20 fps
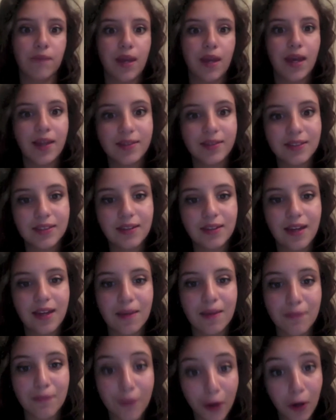hence the
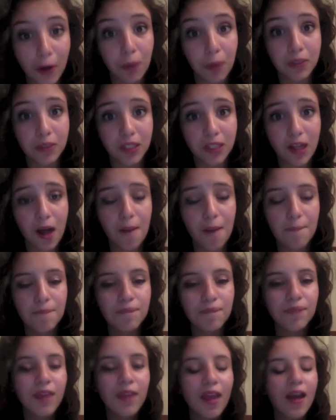name Ohm's law.
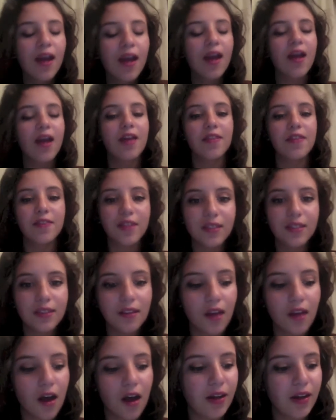This
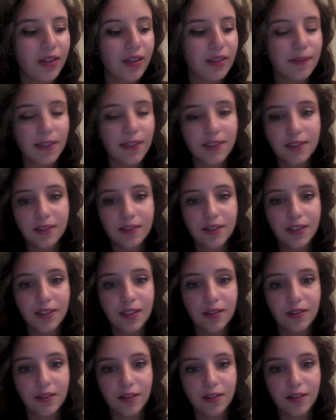law is basically